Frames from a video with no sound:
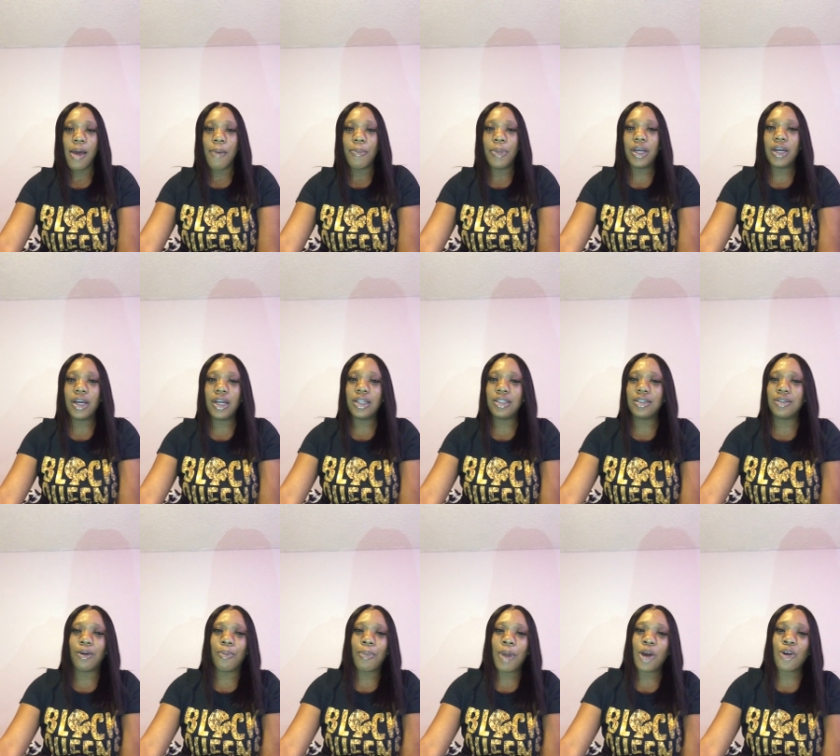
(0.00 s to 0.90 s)
Because
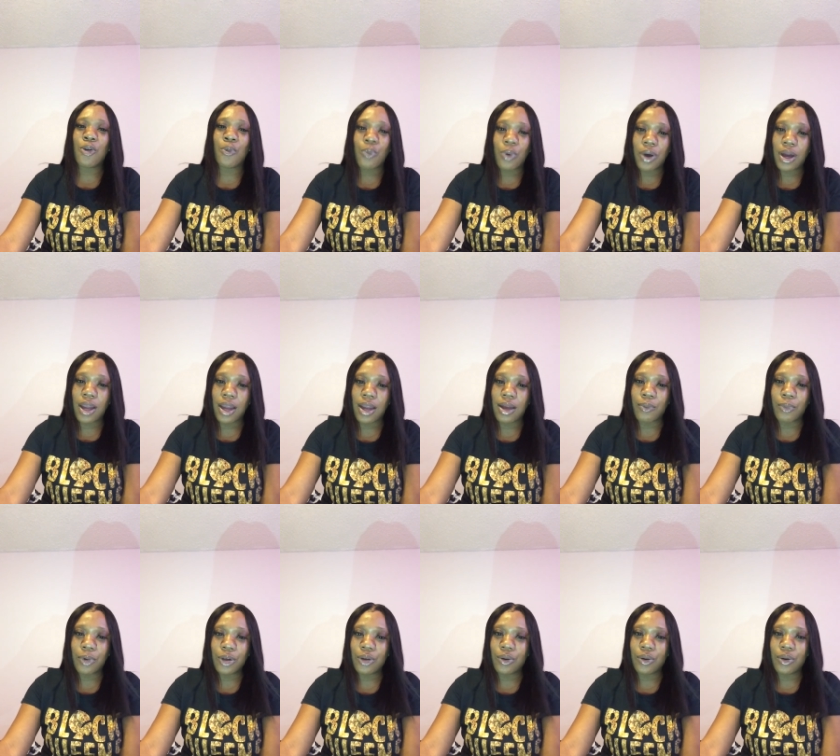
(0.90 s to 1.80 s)
no matter what,
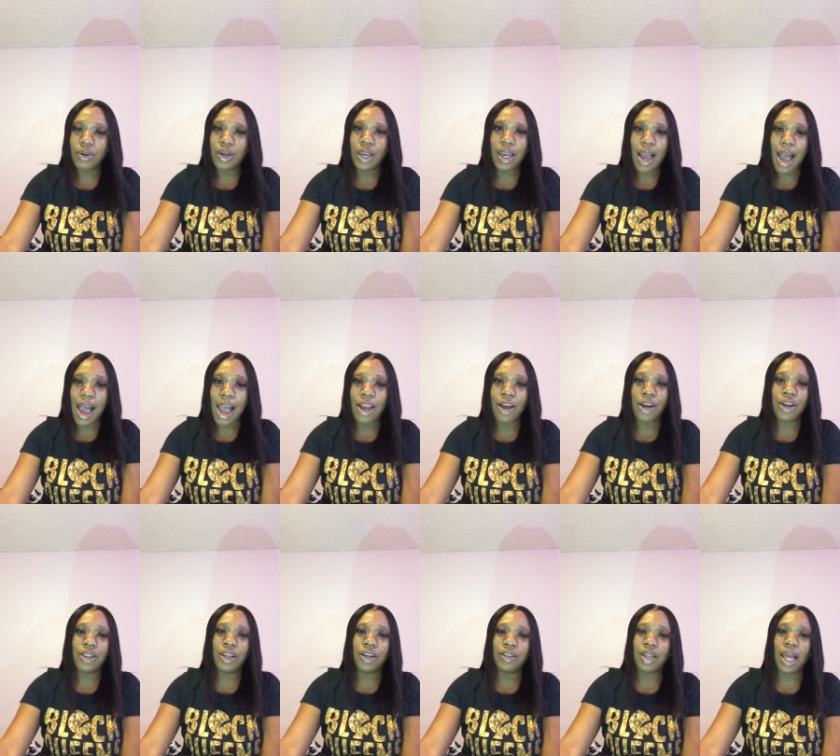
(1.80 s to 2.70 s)
when you get
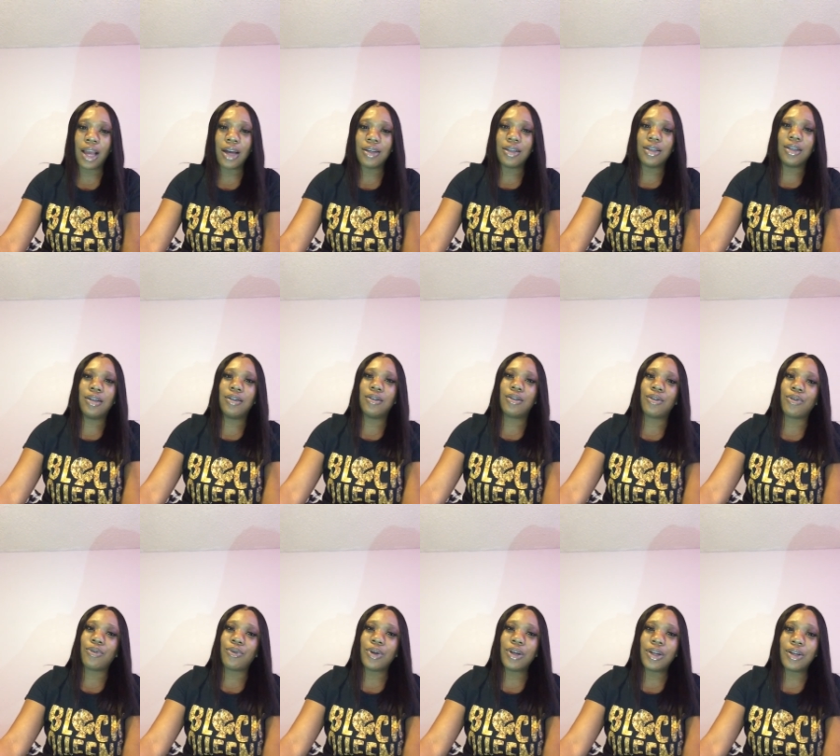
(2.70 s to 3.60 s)
hired, there's like a
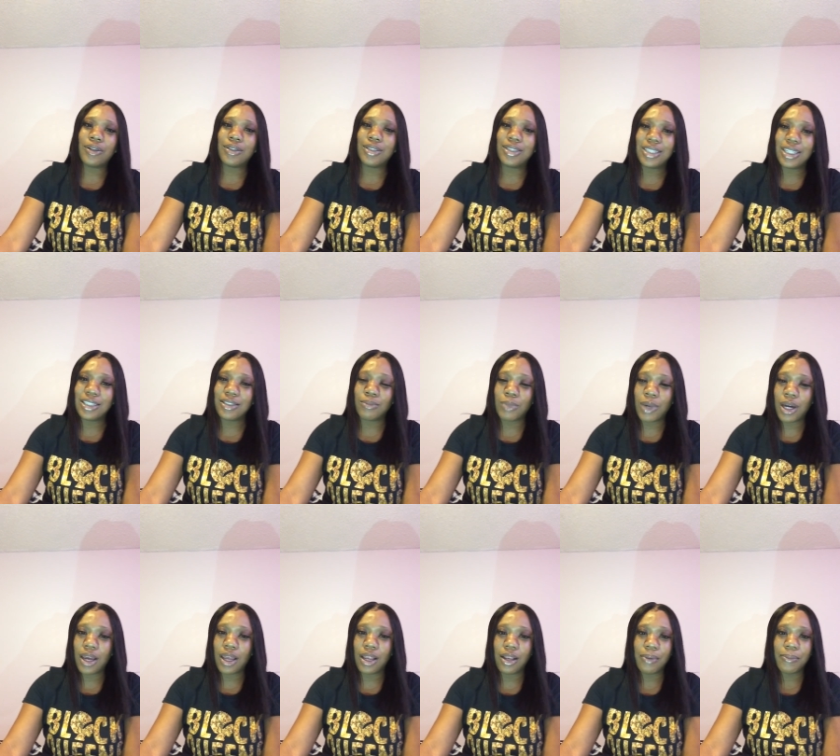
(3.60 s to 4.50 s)
3 to 6
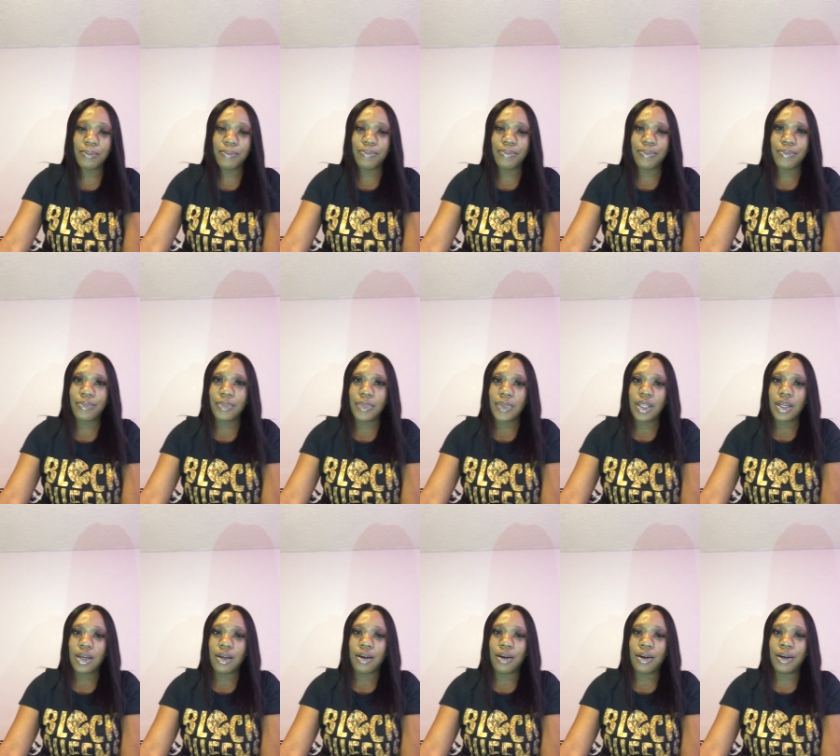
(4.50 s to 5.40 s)
month
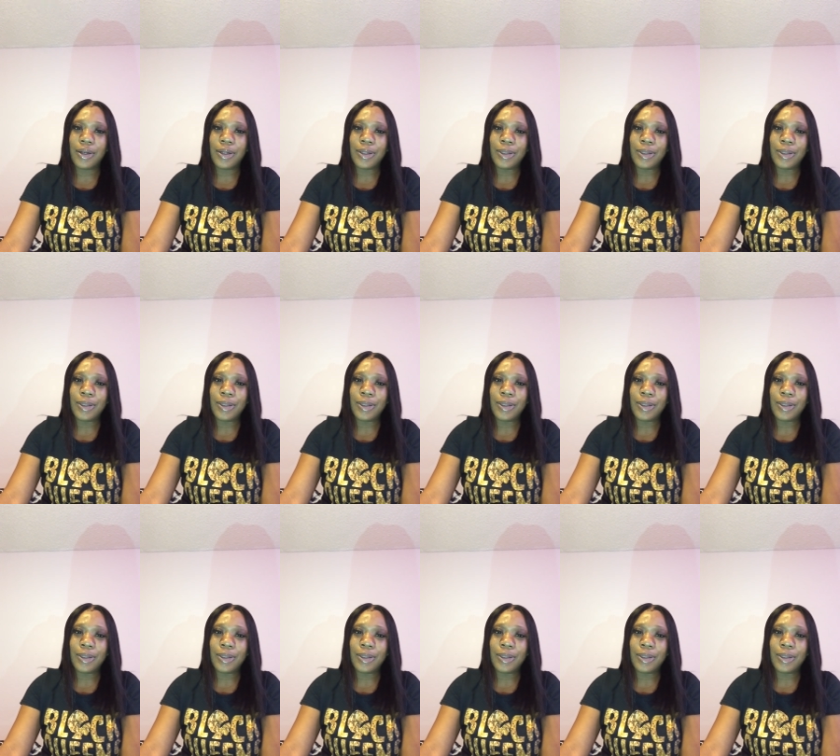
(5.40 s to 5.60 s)
a